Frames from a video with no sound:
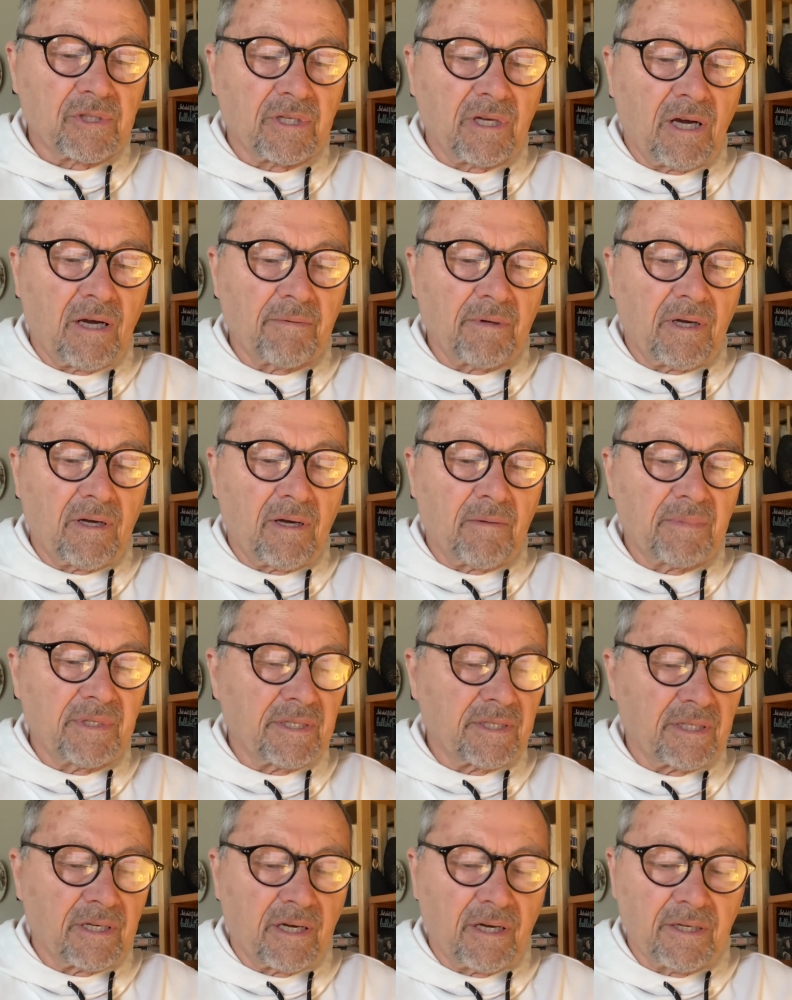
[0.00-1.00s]
and
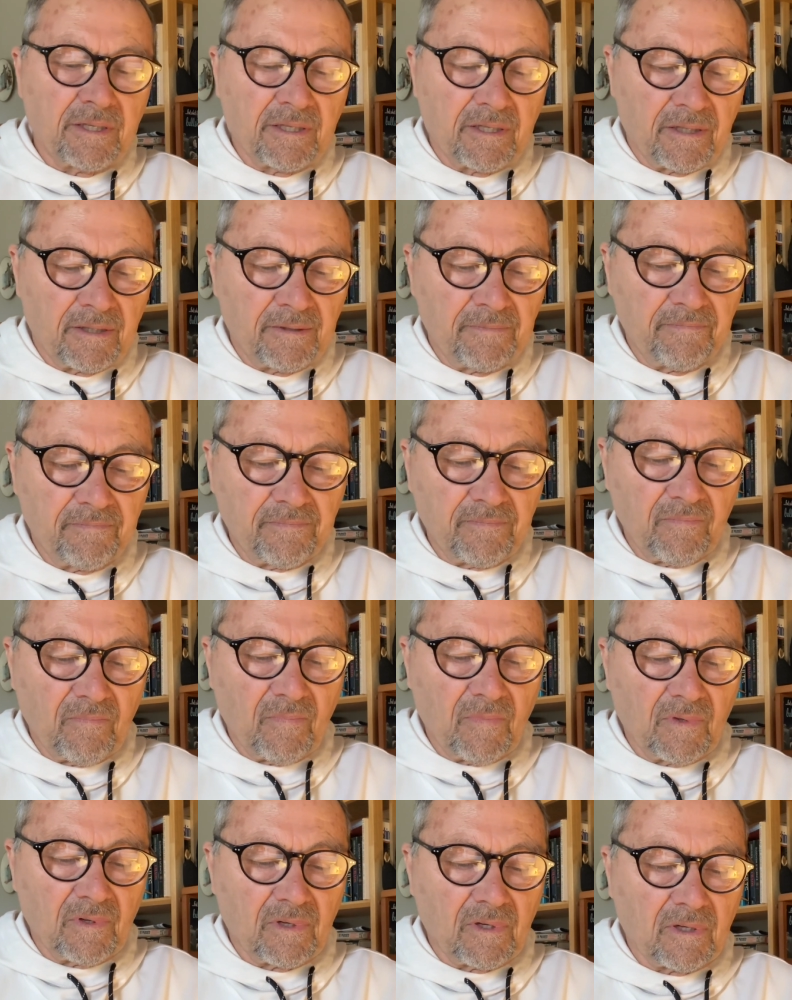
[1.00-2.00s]
Abhadananda,
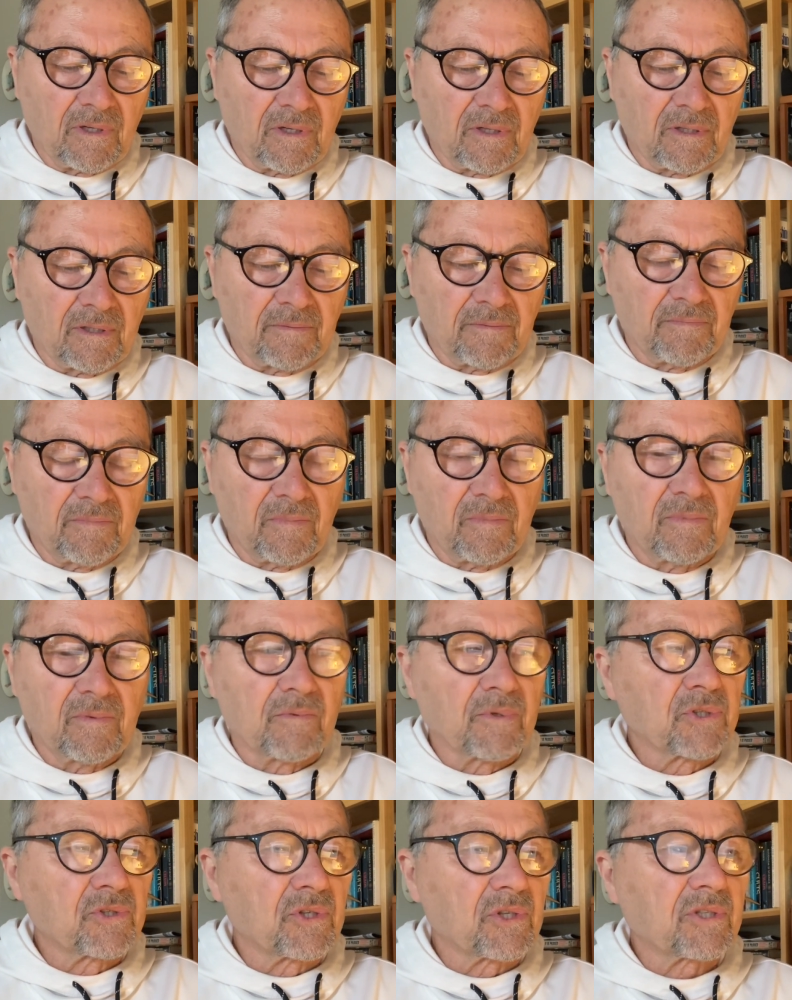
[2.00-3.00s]

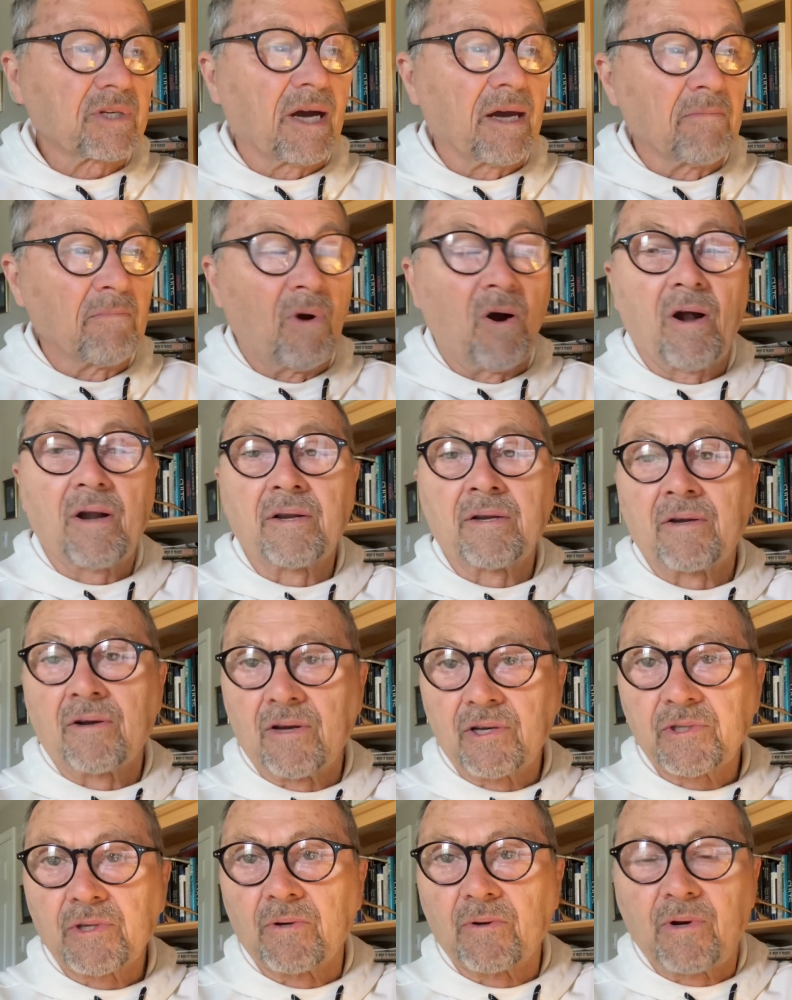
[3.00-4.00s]
which this guy Martin
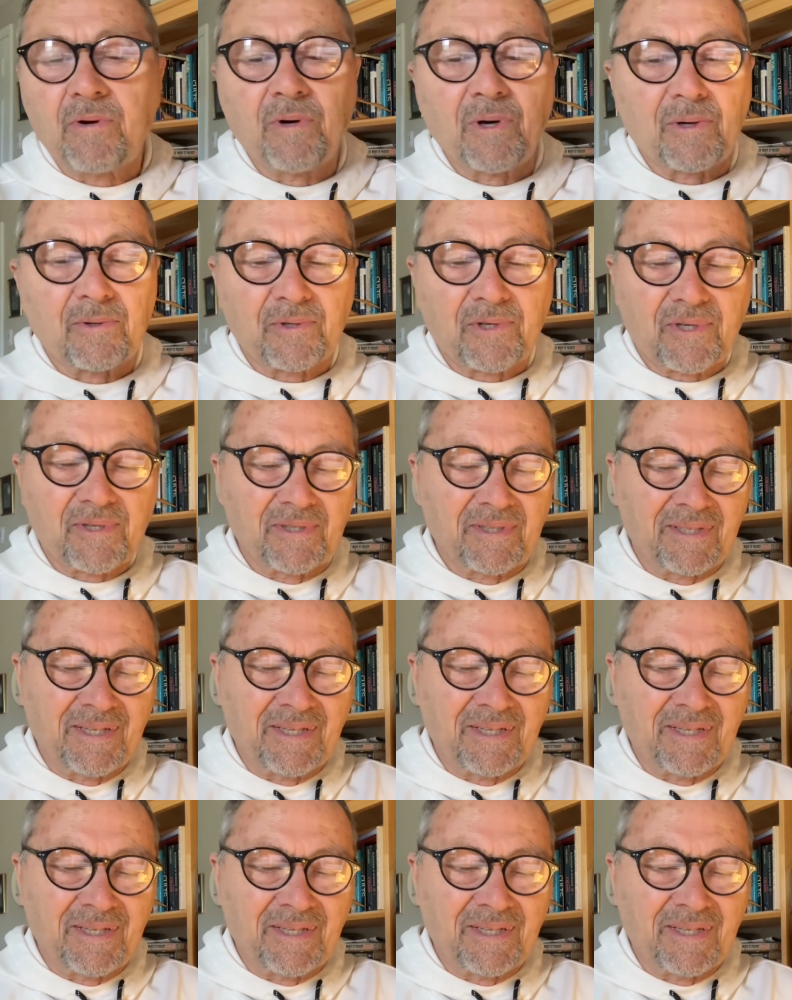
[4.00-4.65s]
also quotes.